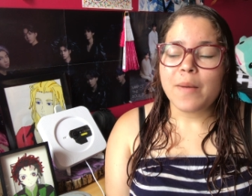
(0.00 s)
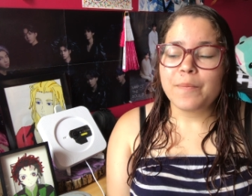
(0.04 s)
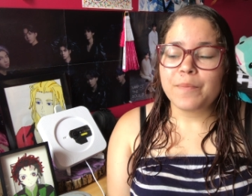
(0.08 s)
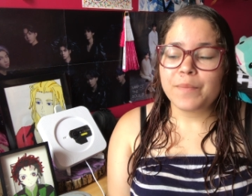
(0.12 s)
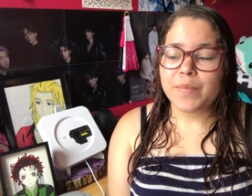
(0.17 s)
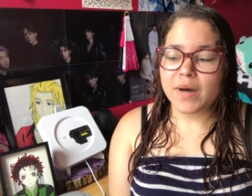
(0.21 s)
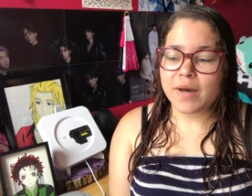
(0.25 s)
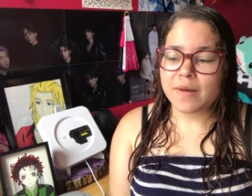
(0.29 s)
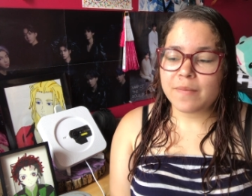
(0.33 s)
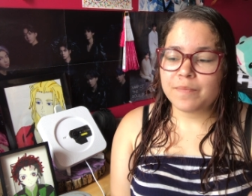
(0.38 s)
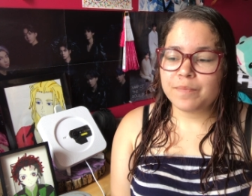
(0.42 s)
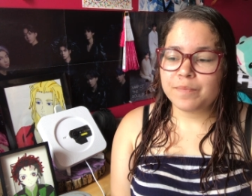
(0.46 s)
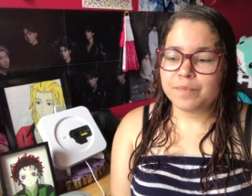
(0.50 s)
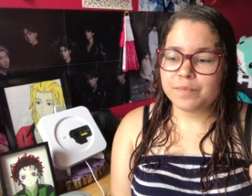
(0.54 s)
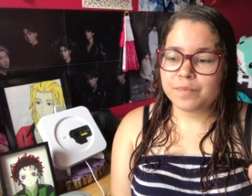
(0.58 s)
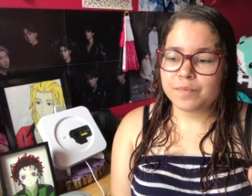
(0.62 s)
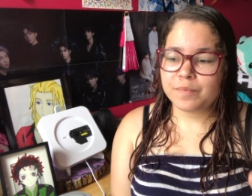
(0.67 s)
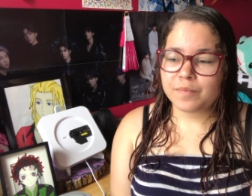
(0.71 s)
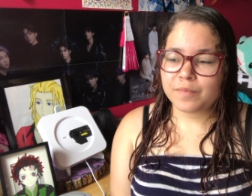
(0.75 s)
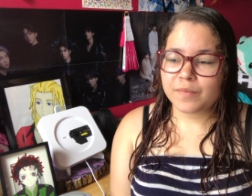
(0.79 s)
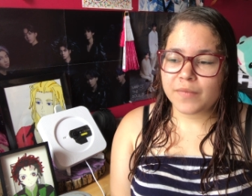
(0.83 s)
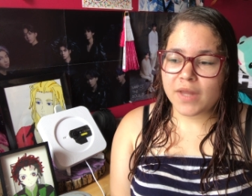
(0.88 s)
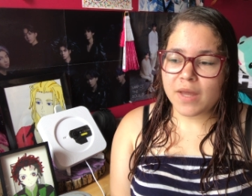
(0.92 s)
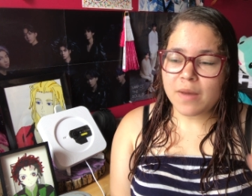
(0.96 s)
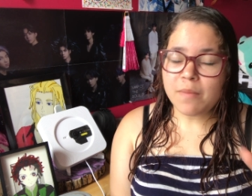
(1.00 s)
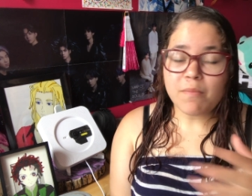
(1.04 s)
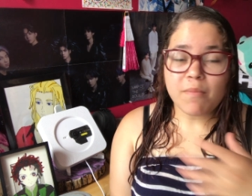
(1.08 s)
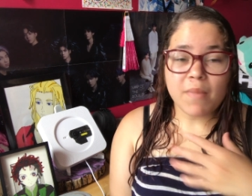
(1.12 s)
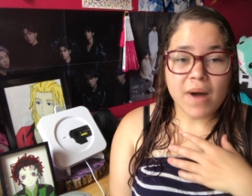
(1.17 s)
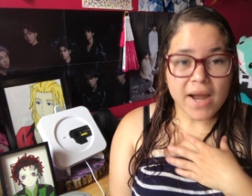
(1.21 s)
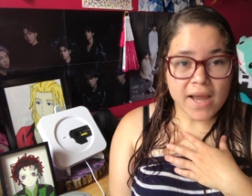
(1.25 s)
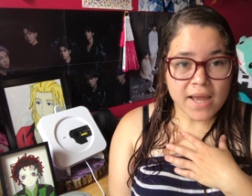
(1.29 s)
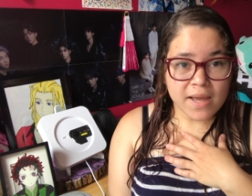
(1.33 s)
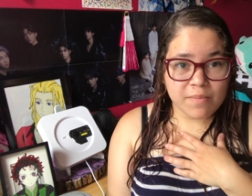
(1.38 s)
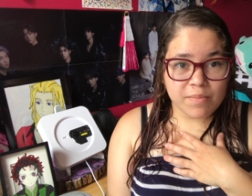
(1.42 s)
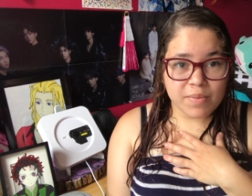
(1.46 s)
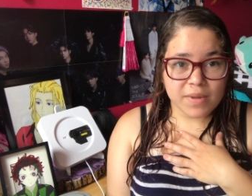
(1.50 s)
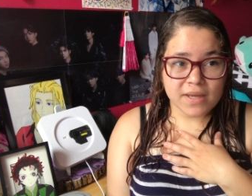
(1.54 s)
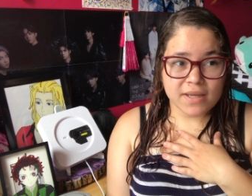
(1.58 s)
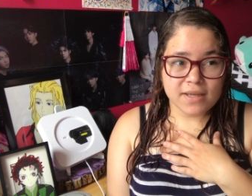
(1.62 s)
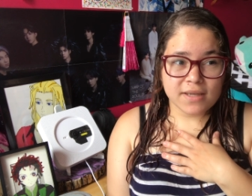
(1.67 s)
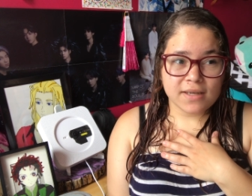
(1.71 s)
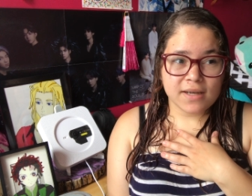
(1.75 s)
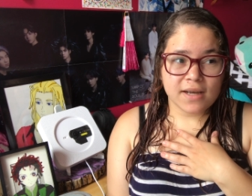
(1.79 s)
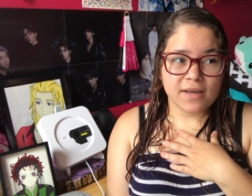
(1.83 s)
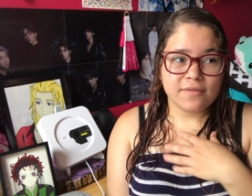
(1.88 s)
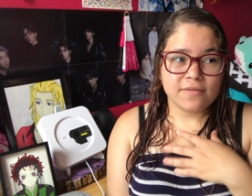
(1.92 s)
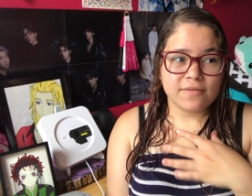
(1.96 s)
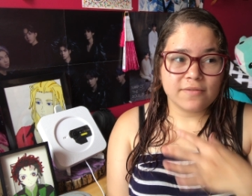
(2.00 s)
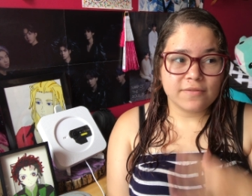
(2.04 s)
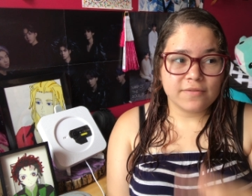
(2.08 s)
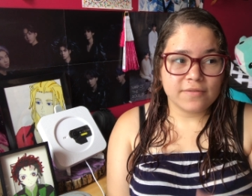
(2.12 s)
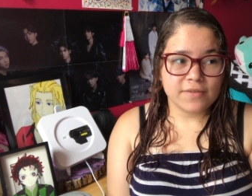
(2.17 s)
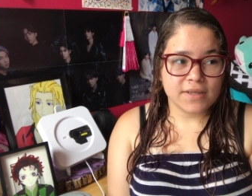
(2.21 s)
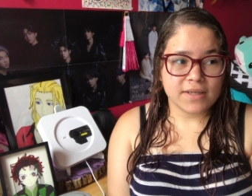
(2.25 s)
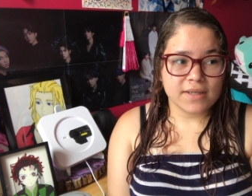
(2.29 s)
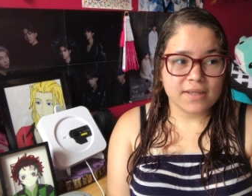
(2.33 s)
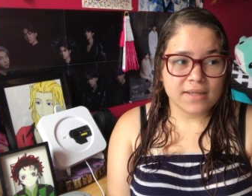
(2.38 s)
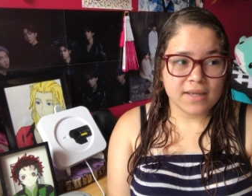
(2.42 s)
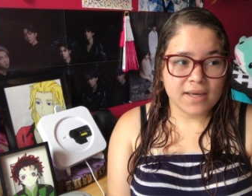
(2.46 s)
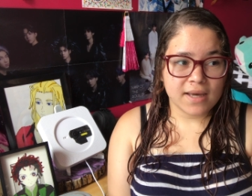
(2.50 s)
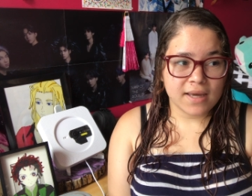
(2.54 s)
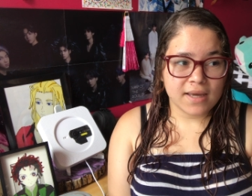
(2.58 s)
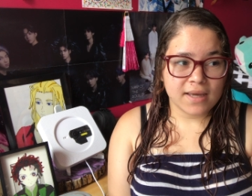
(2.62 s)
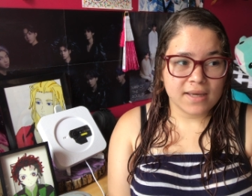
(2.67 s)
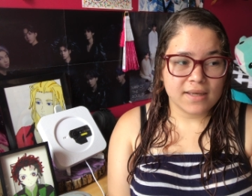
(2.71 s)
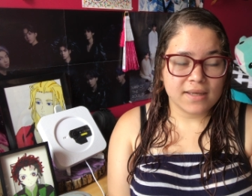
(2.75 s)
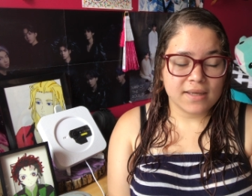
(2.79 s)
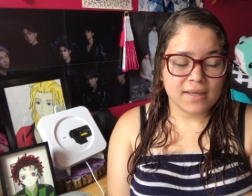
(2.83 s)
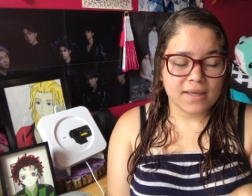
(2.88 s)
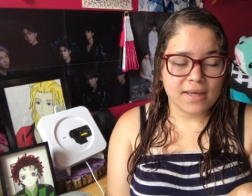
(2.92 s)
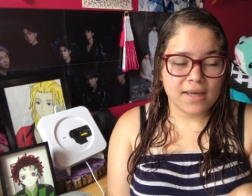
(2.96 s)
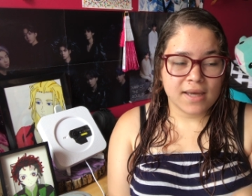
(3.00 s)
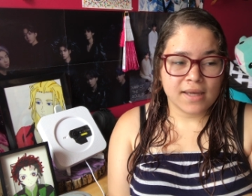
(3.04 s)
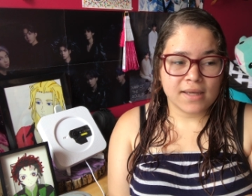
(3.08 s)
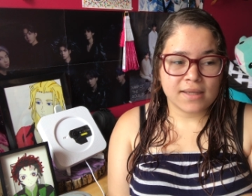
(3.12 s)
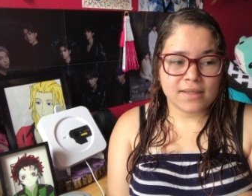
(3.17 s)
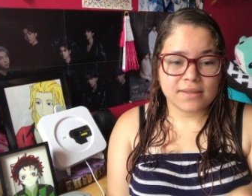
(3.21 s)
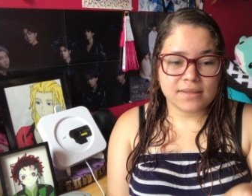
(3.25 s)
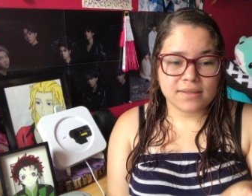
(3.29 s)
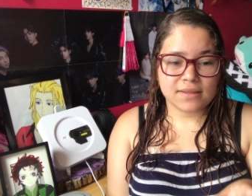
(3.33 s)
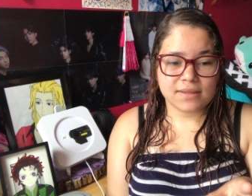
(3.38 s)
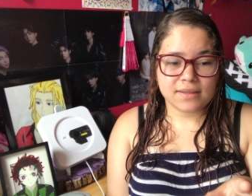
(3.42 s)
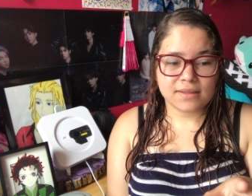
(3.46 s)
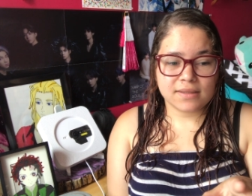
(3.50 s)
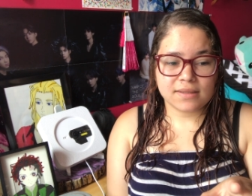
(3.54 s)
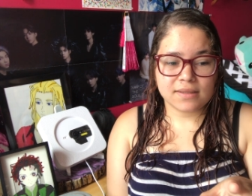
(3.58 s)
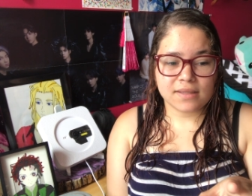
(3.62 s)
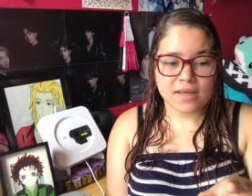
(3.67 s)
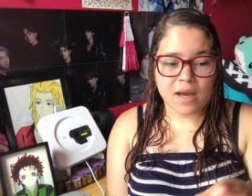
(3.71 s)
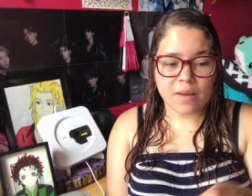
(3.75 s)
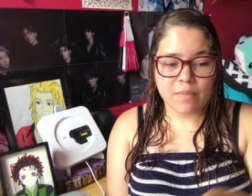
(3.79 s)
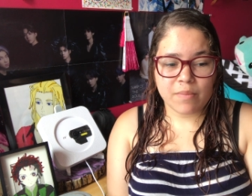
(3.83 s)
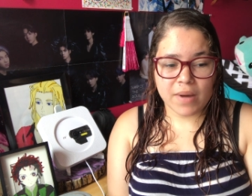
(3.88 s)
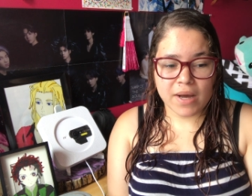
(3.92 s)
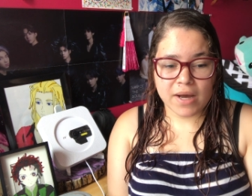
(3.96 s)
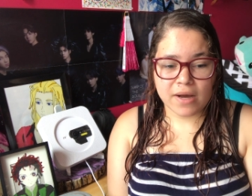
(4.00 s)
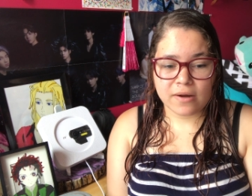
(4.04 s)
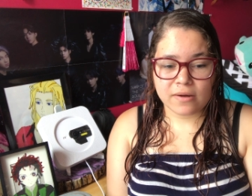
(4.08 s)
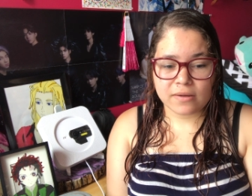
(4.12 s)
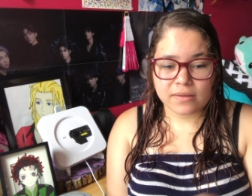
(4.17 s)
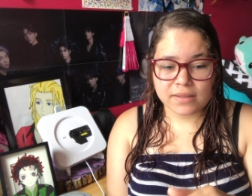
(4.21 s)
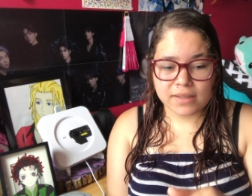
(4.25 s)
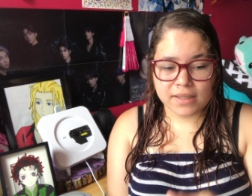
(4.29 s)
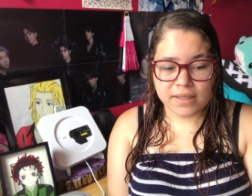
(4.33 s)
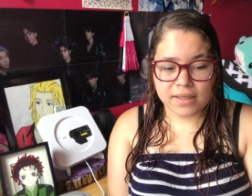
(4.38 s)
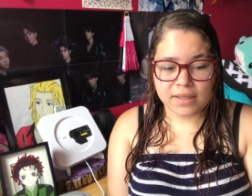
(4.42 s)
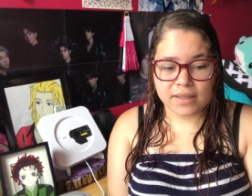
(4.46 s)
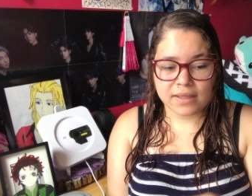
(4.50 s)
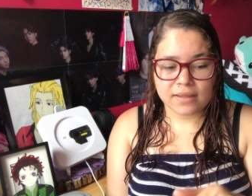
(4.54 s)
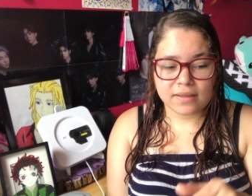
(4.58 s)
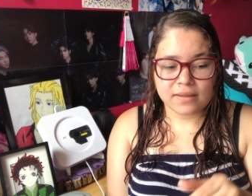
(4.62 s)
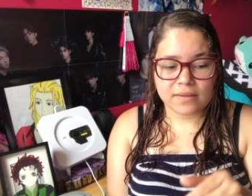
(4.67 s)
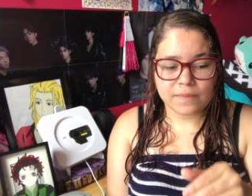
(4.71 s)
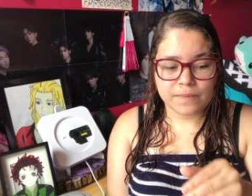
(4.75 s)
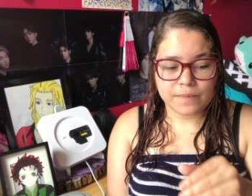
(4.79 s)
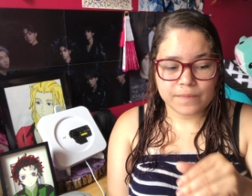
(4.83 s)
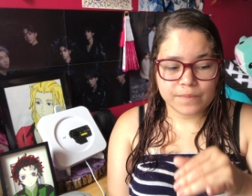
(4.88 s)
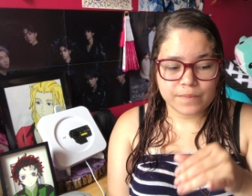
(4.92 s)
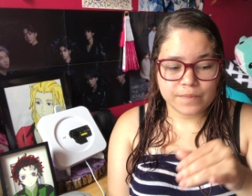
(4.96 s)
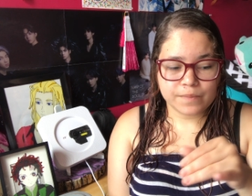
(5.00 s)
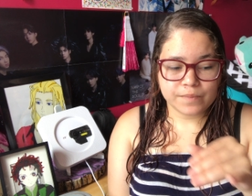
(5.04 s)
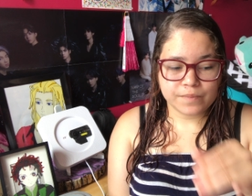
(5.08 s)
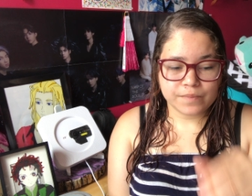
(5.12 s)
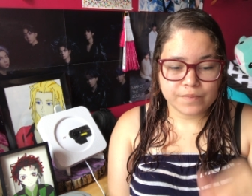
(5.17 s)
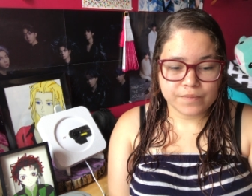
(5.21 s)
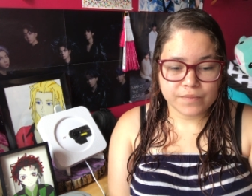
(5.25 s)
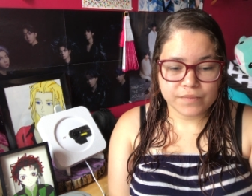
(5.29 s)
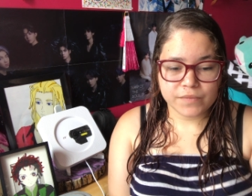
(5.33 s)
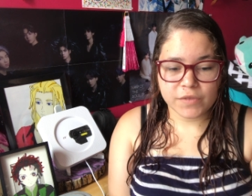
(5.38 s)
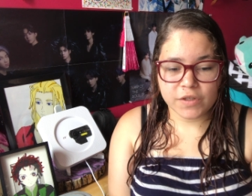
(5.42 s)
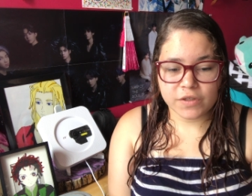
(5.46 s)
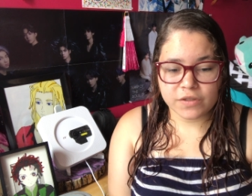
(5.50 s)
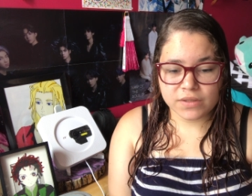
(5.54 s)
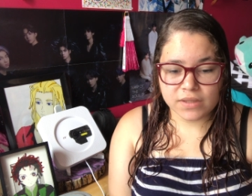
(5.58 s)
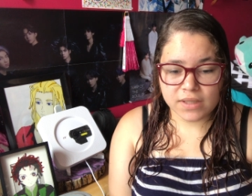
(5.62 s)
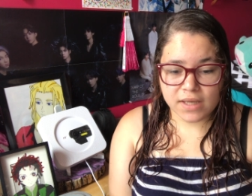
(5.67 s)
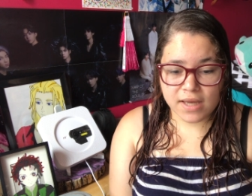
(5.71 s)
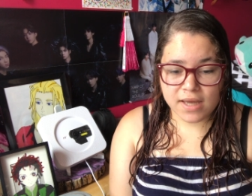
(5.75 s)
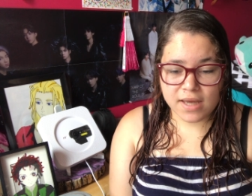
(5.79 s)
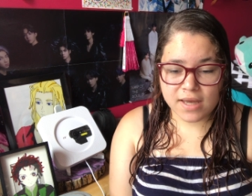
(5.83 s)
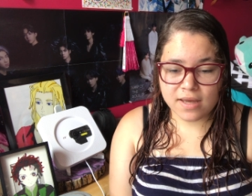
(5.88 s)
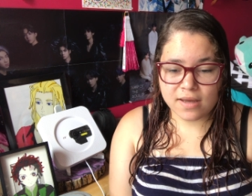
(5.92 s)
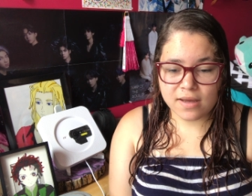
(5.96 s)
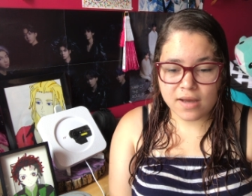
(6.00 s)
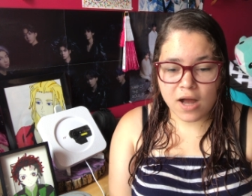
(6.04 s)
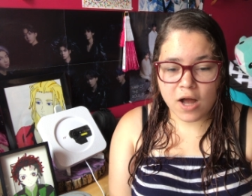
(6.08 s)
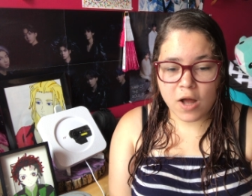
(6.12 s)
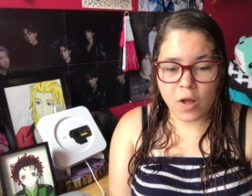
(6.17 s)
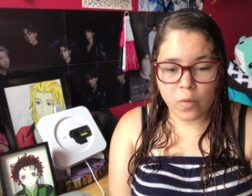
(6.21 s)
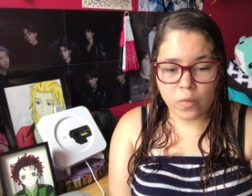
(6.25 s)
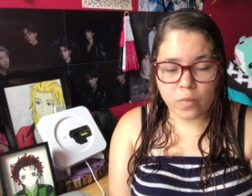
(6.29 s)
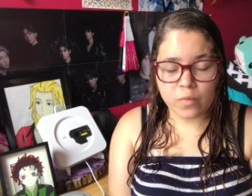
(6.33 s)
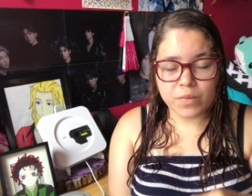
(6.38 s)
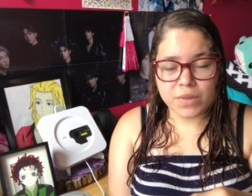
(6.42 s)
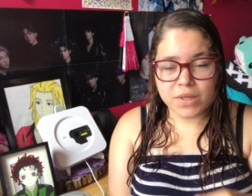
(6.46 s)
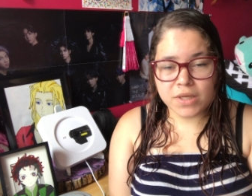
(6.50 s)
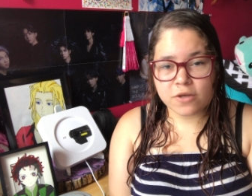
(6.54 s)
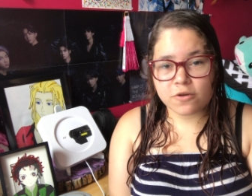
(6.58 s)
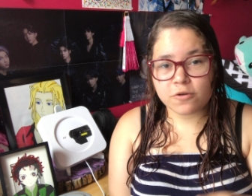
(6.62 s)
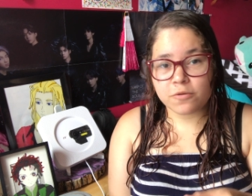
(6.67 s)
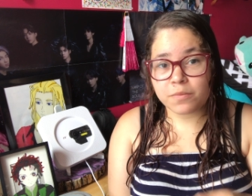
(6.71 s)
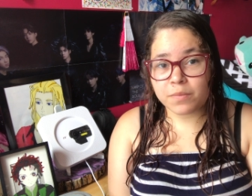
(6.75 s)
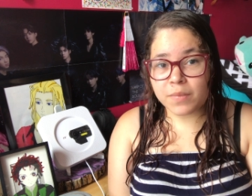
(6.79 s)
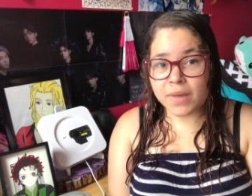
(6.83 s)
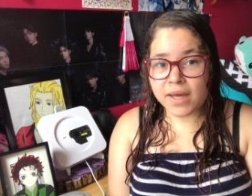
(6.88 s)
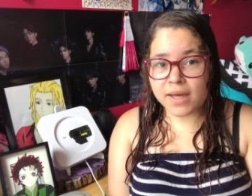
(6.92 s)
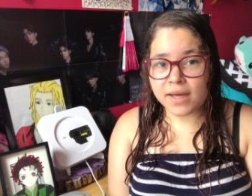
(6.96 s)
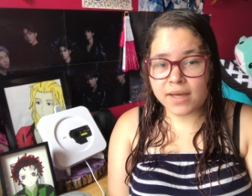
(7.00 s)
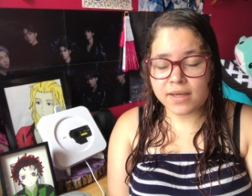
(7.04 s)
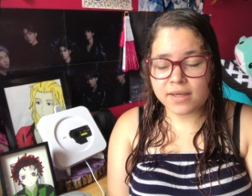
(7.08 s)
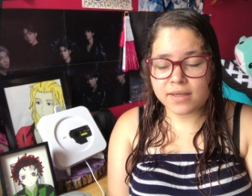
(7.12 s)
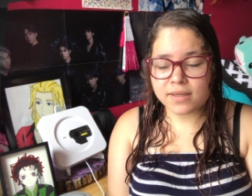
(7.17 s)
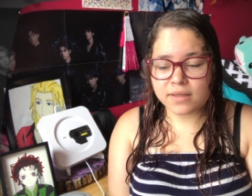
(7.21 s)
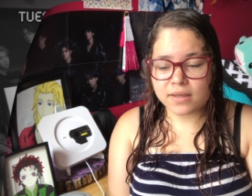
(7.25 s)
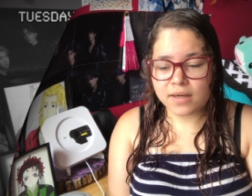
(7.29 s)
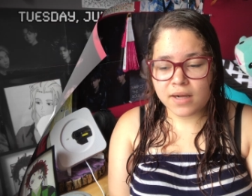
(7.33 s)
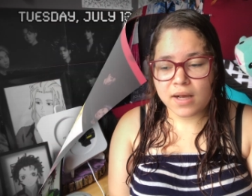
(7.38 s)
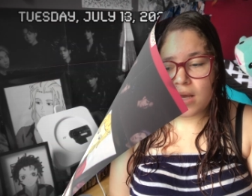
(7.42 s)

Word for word: But in my opinion, I feel like it's about like, they're saying, I will be your man,